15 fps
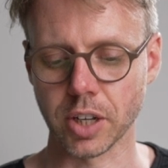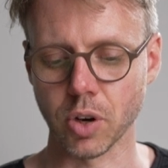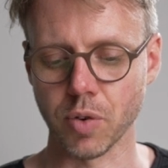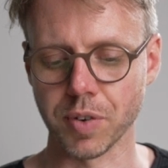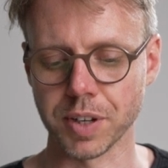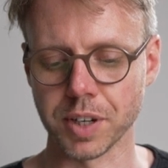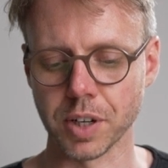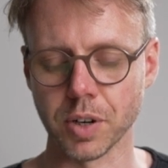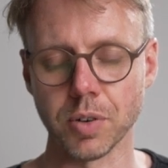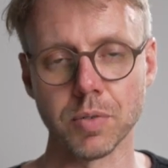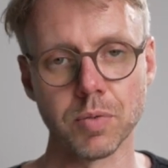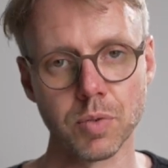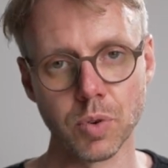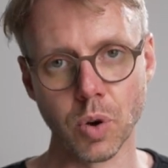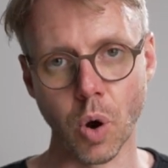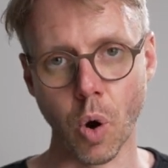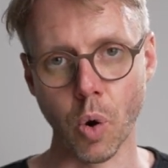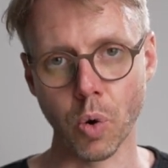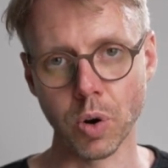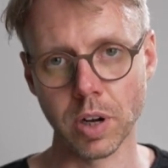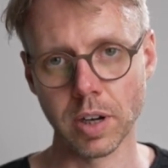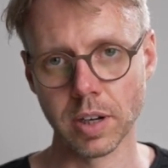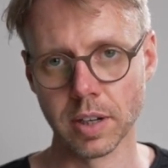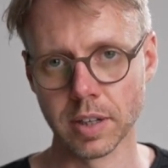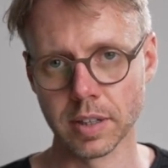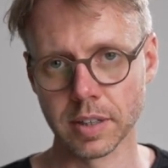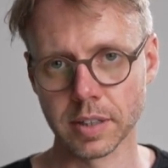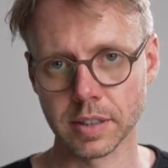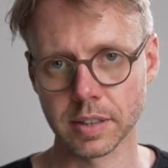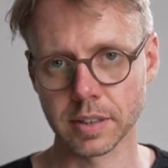over the whole
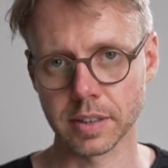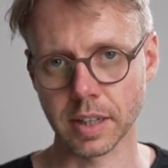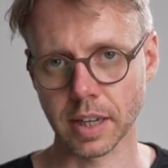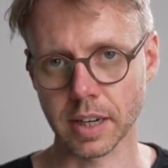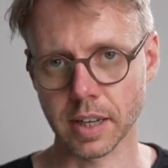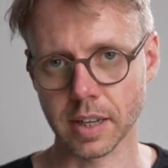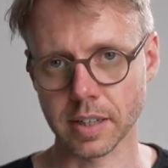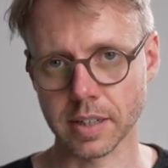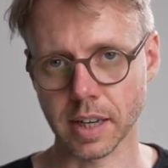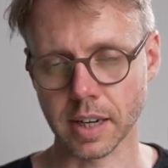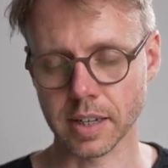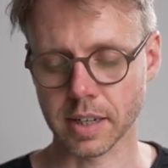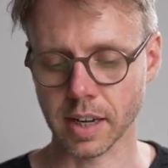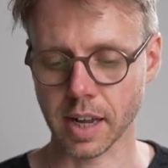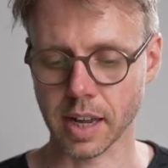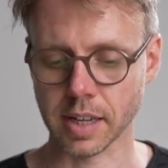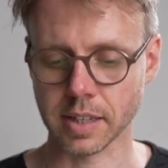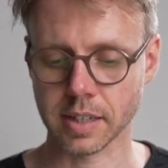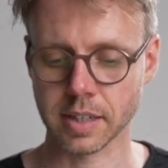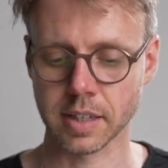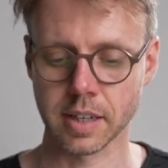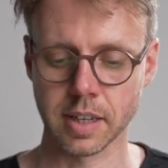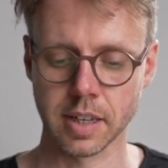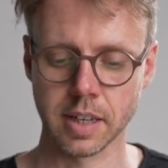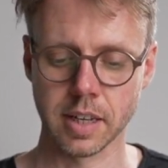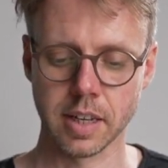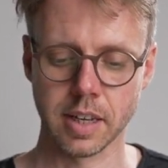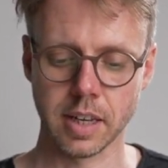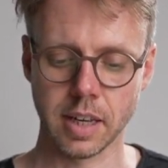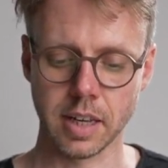data set as
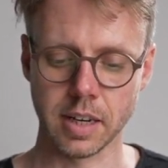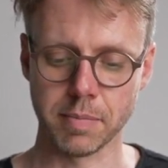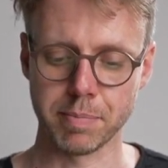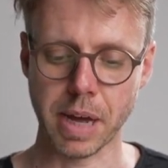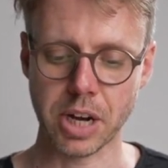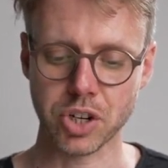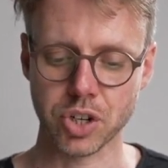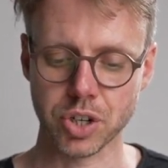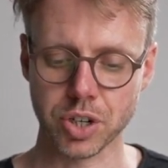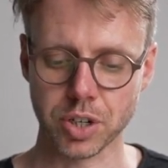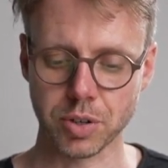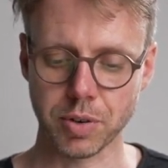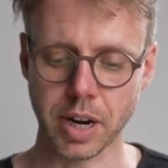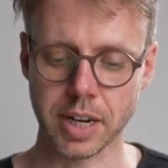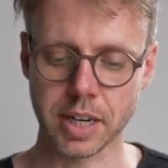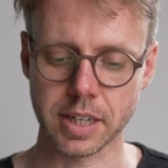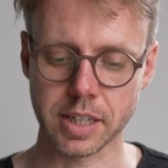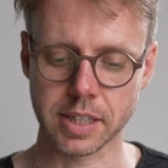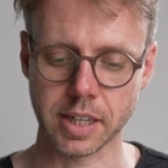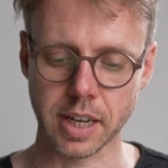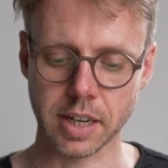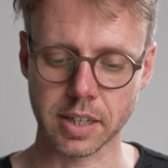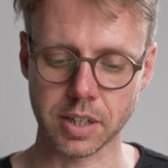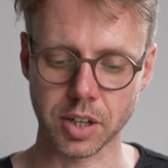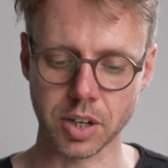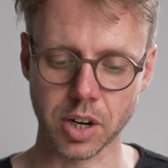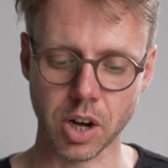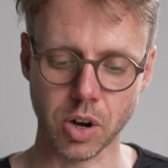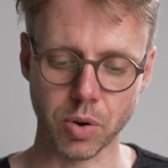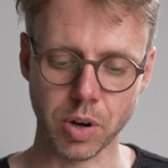in batch gradient descent, you're
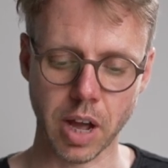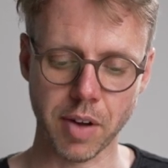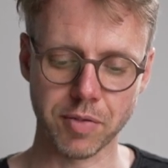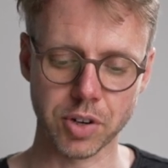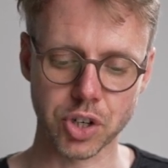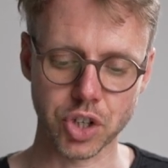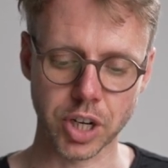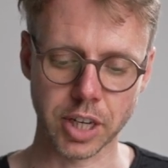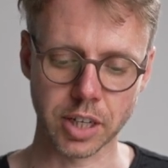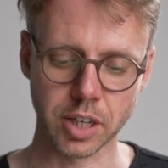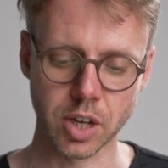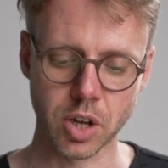now averaging